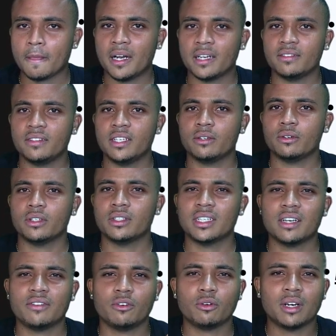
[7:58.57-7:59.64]
And in order to
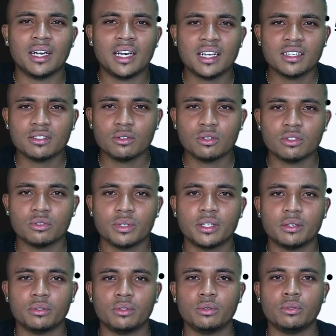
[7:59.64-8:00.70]
give out less loans, what
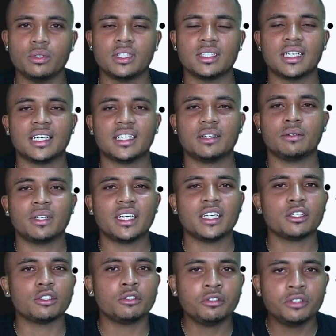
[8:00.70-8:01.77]
they'll do is that they'll
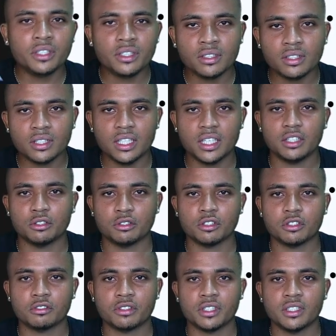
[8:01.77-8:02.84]
increase the
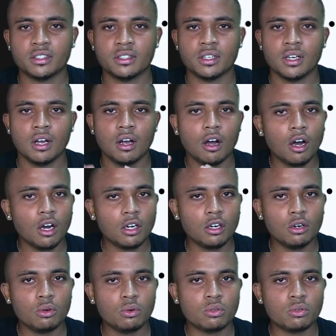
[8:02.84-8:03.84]
interest rates on